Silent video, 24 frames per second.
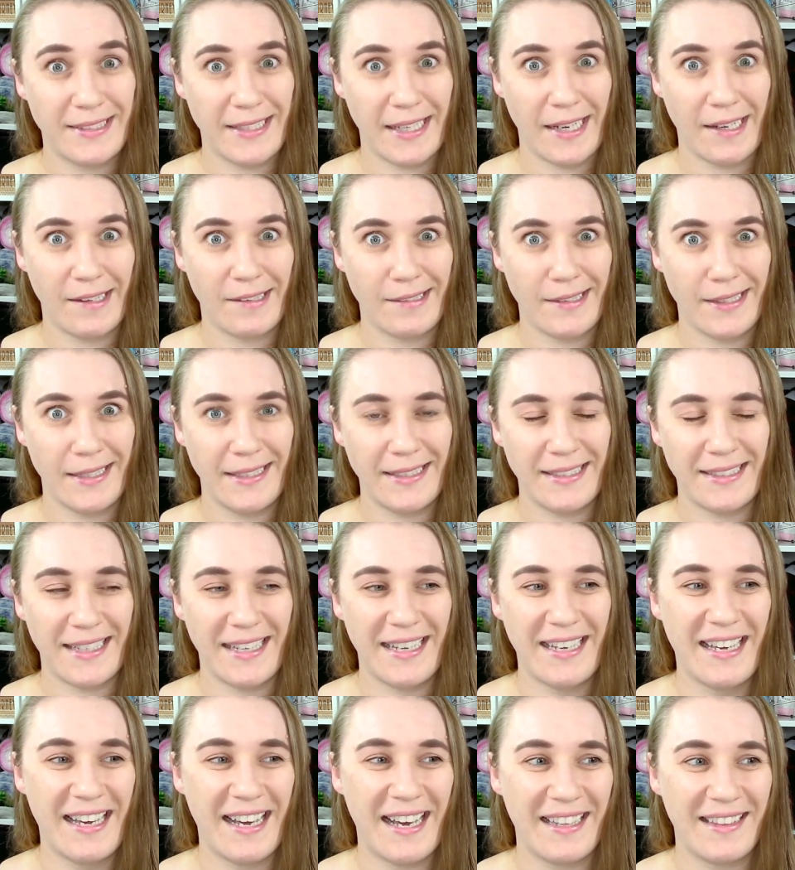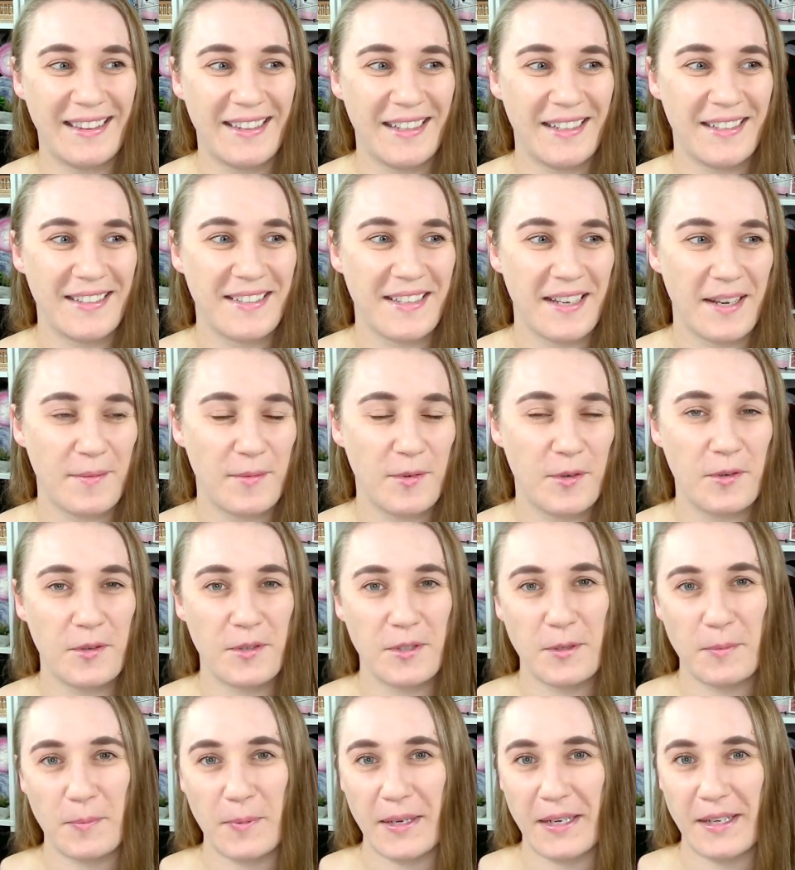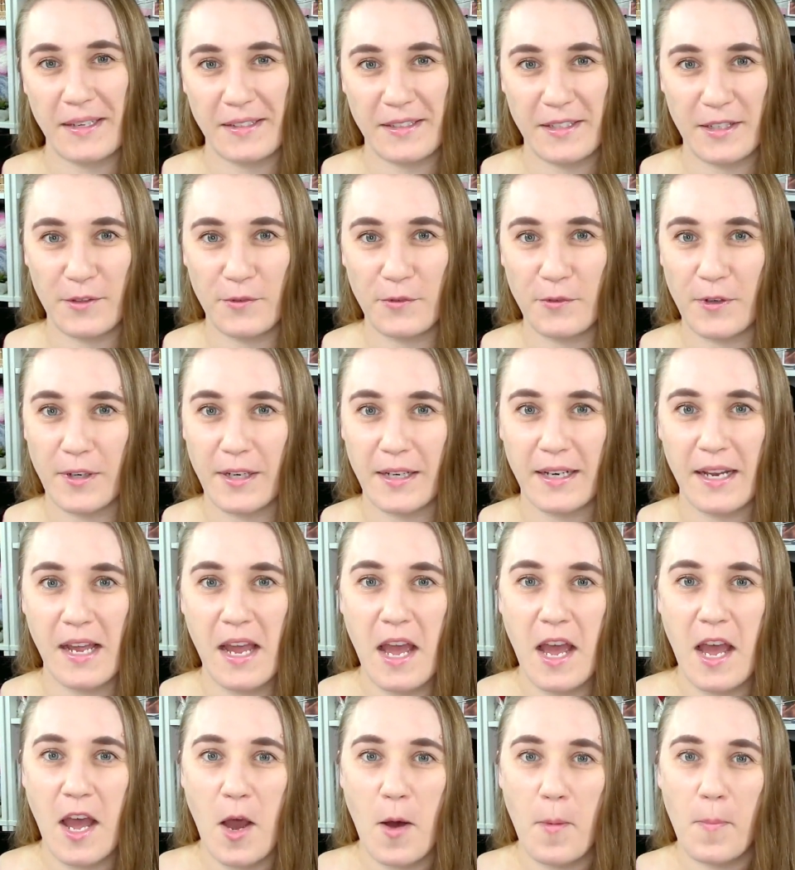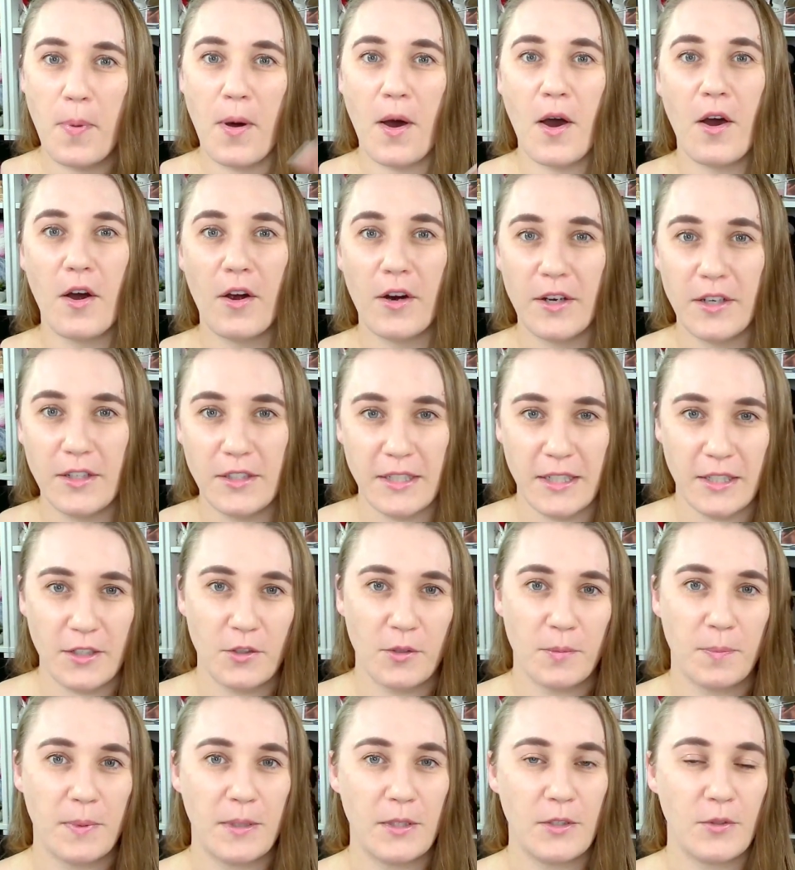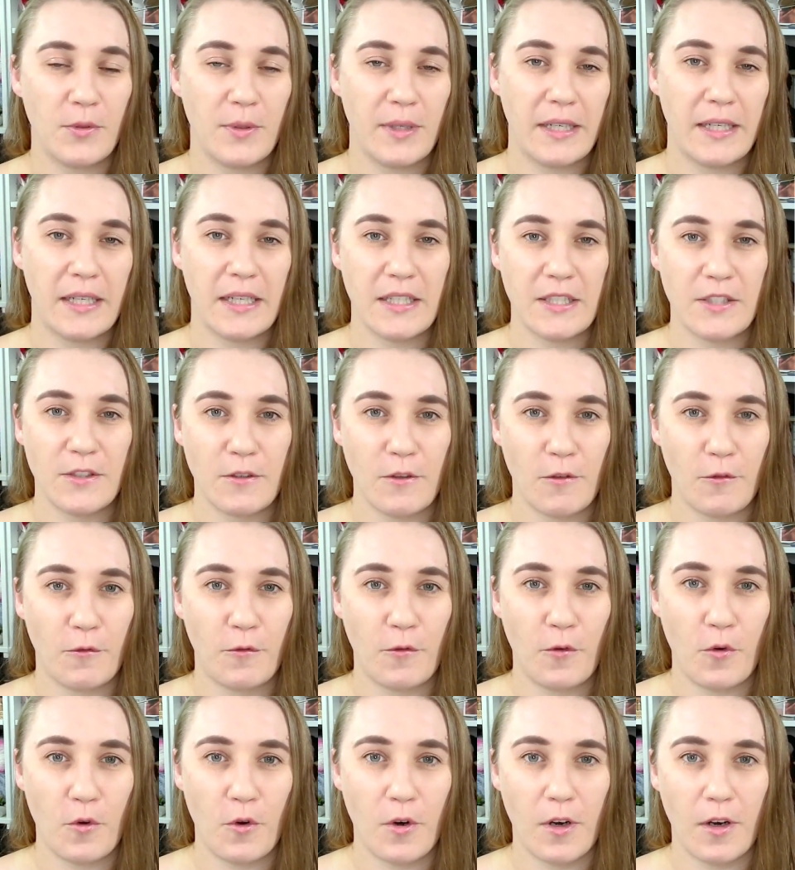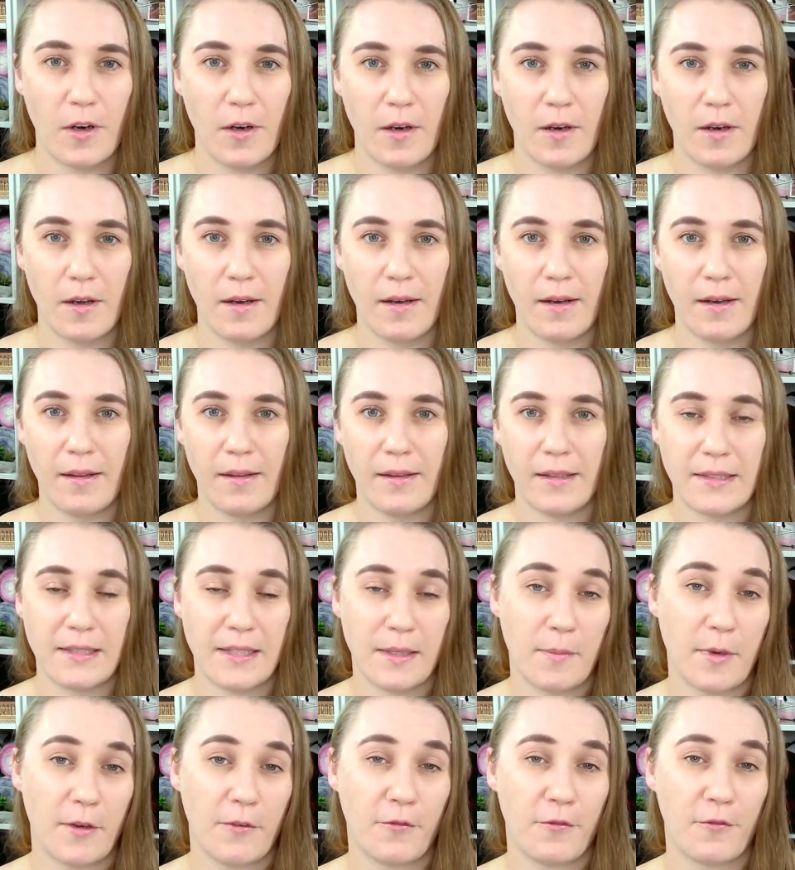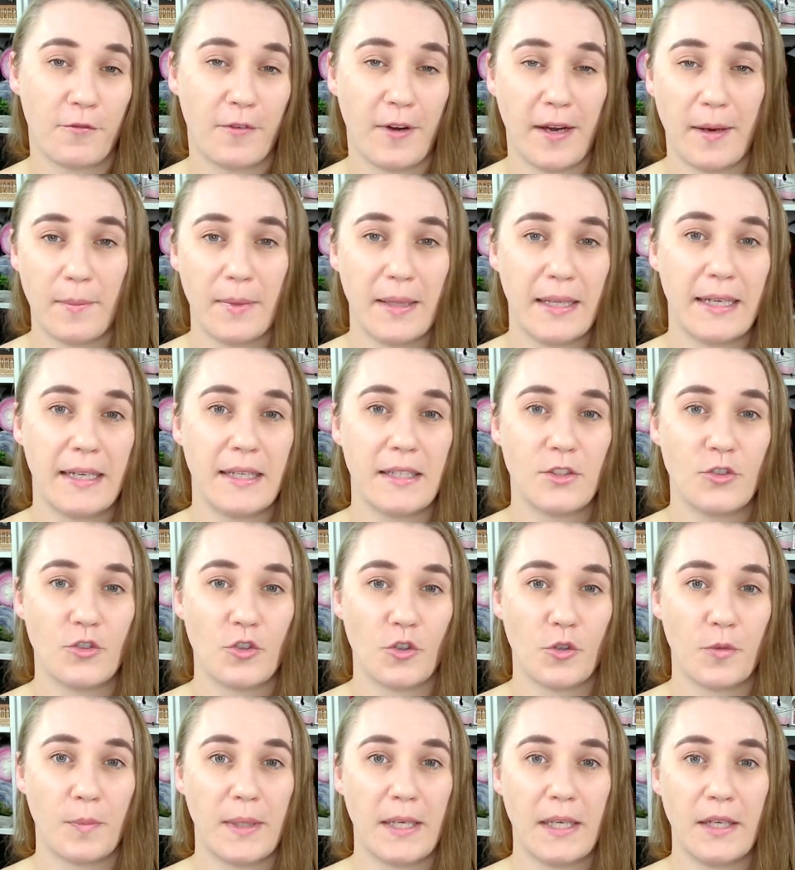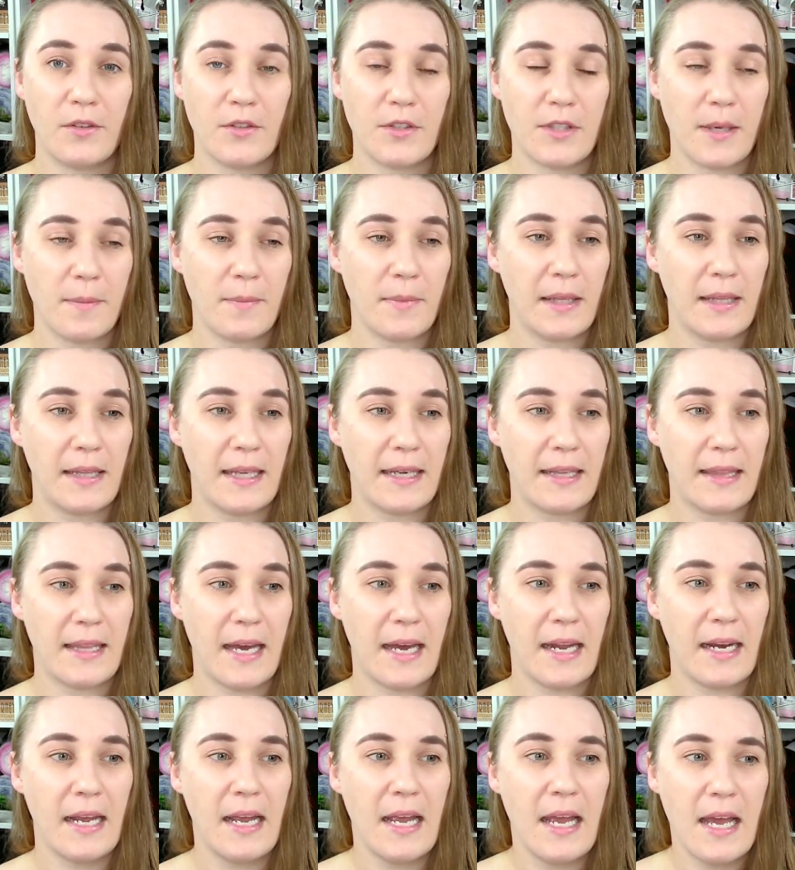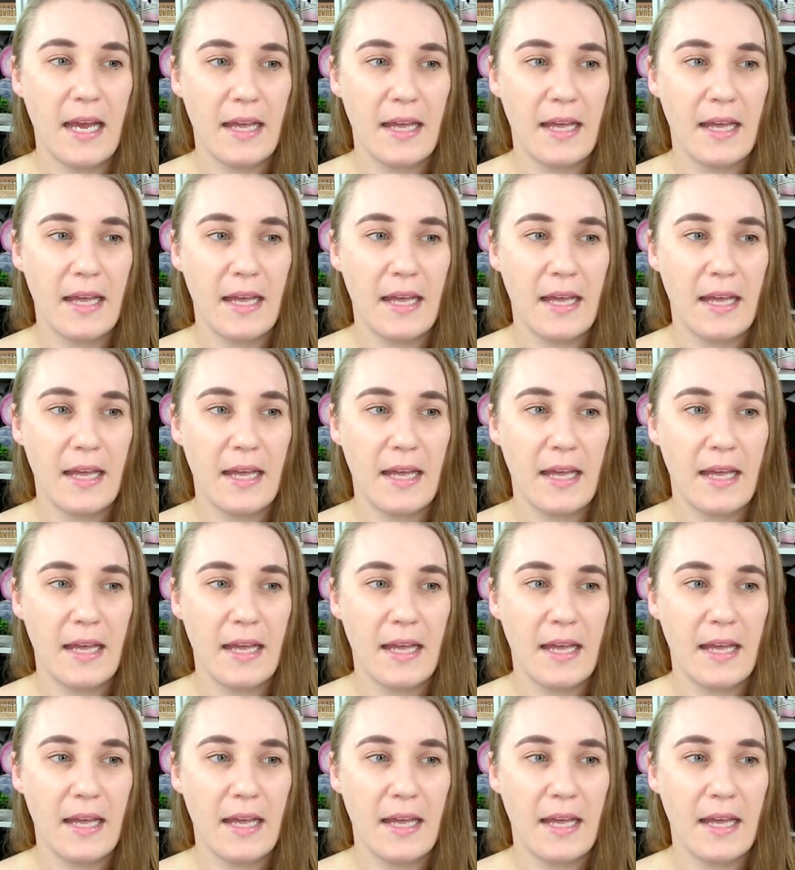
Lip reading: Doubt it, unless I'm going to pick a different part. I could be doing this for, let's say, my family in Germany or something like that.